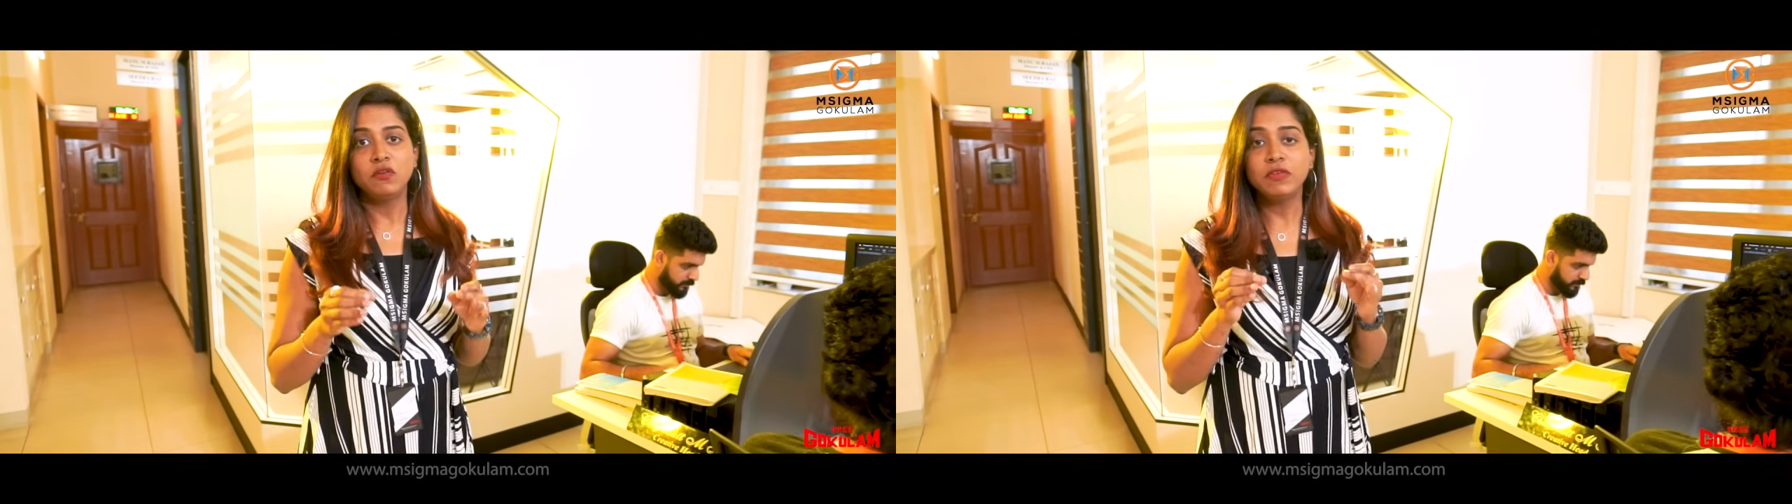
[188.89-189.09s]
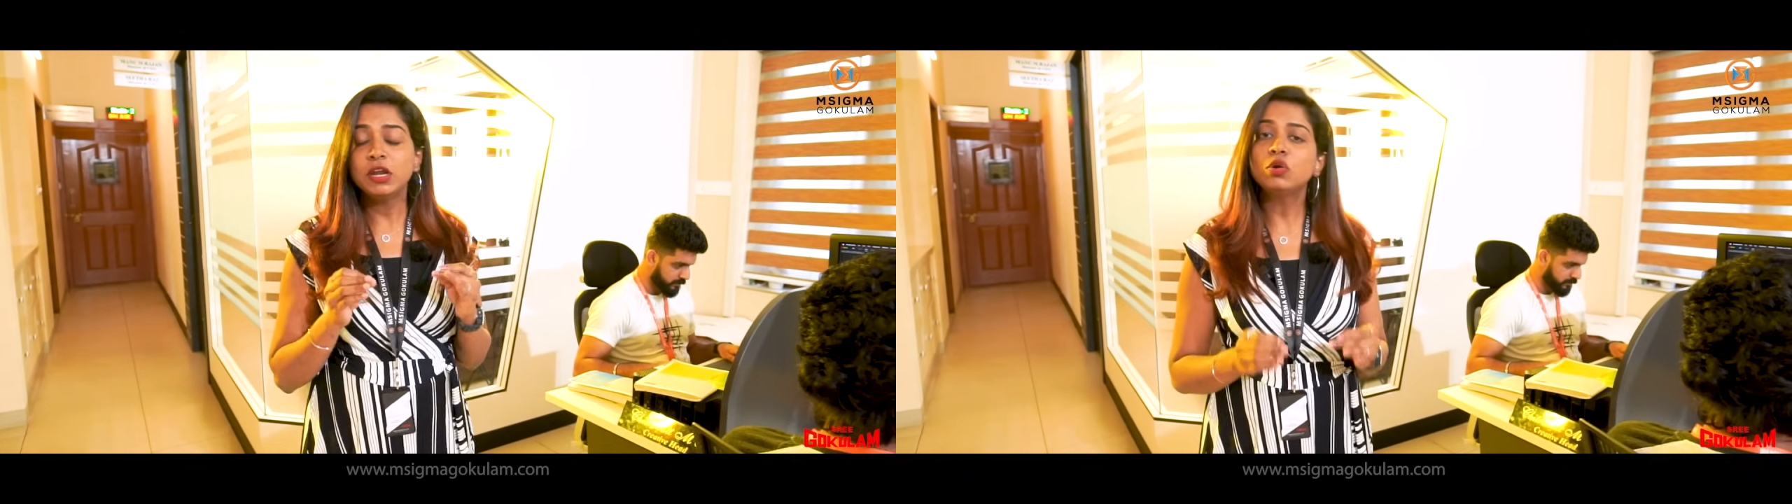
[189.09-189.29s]

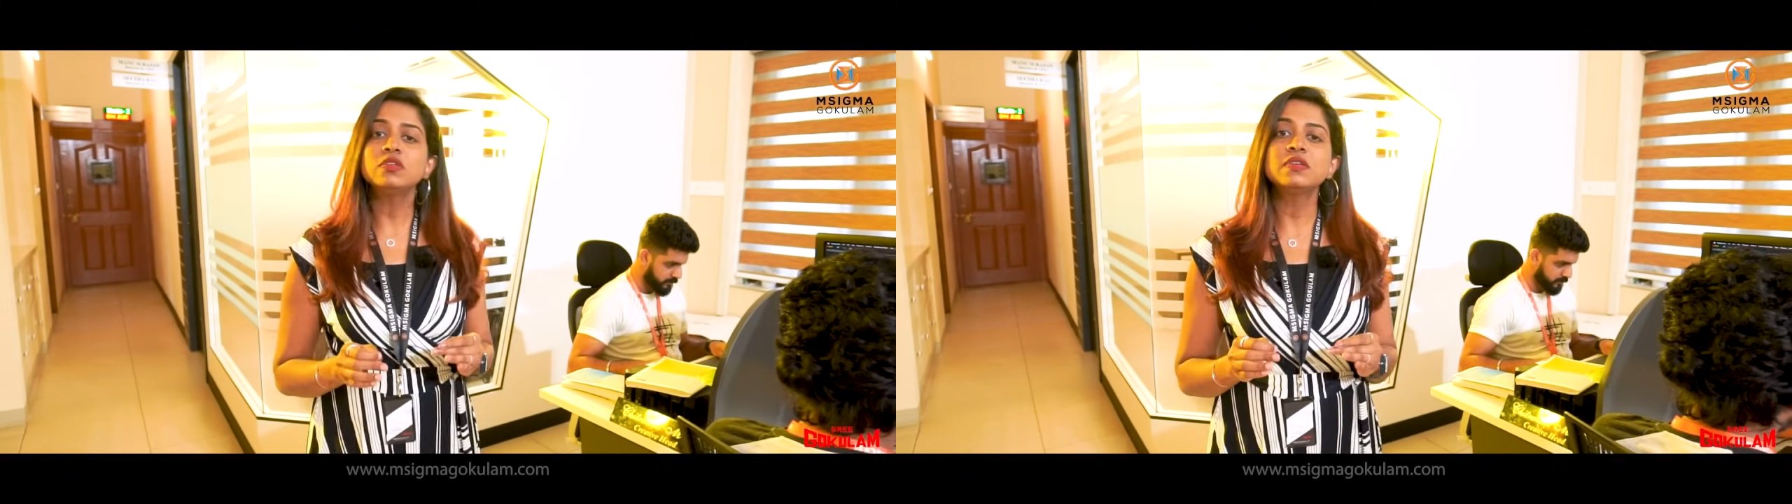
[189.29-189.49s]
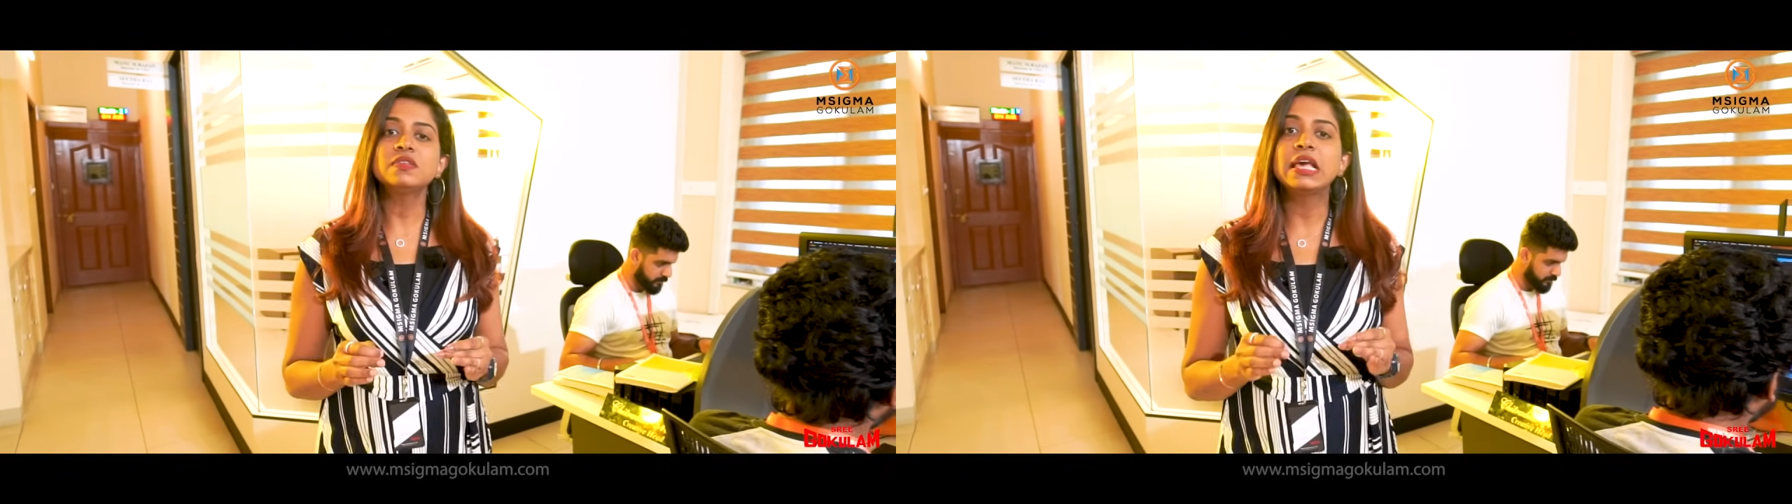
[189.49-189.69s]
We
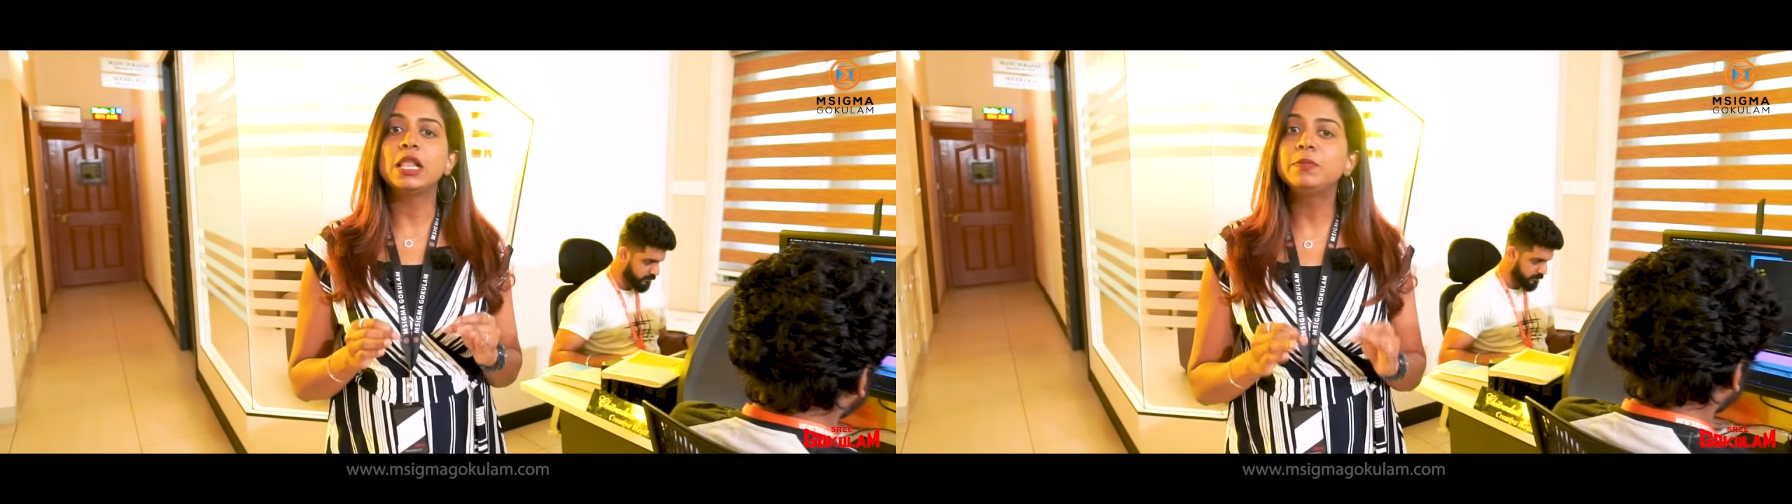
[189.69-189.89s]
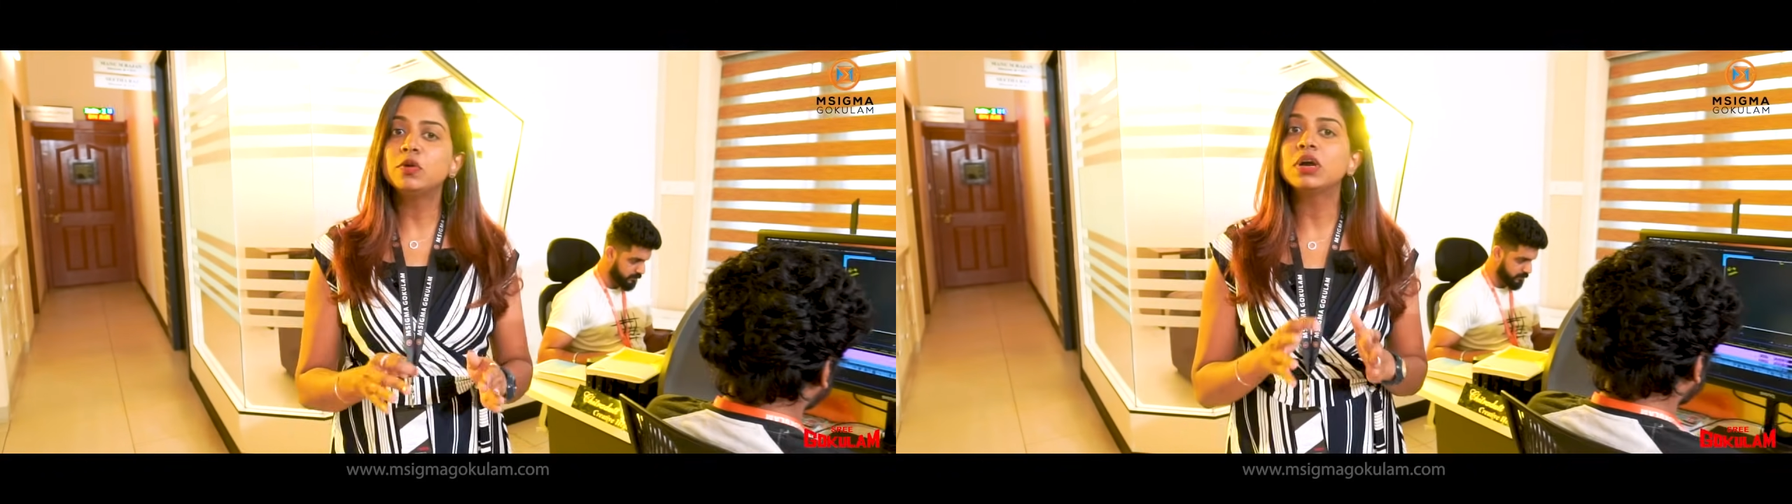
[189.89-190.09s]
don't just
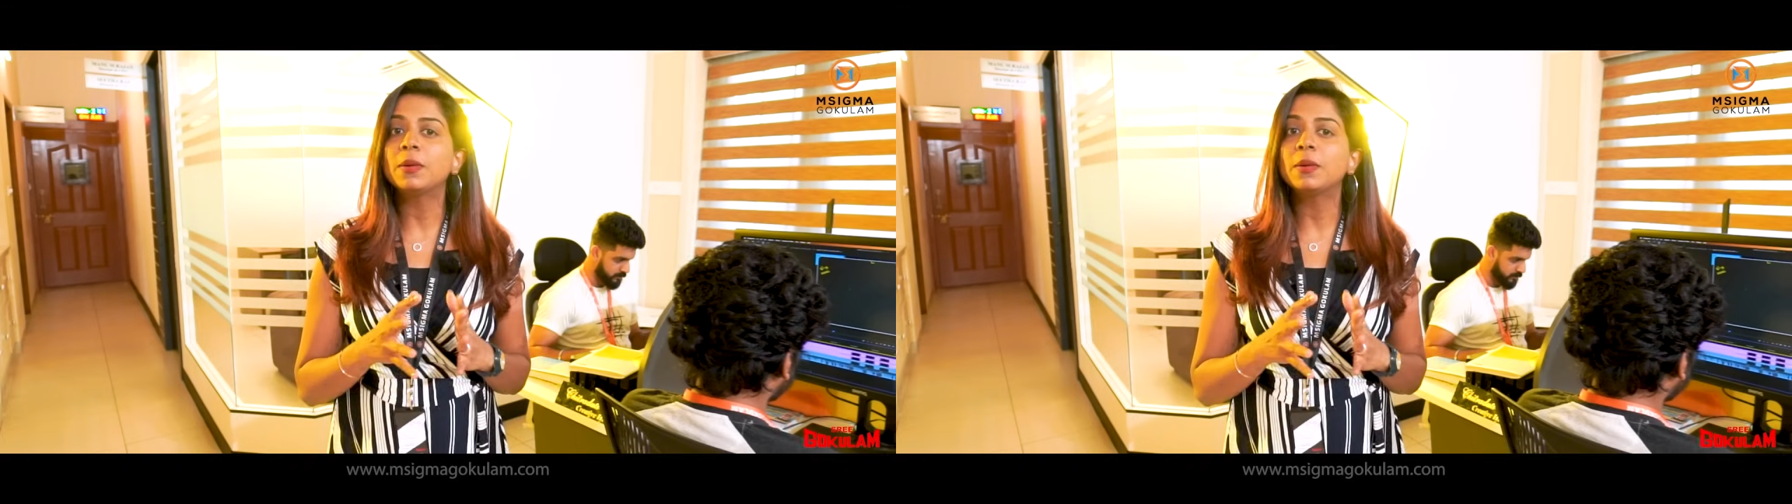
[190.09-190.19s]
help you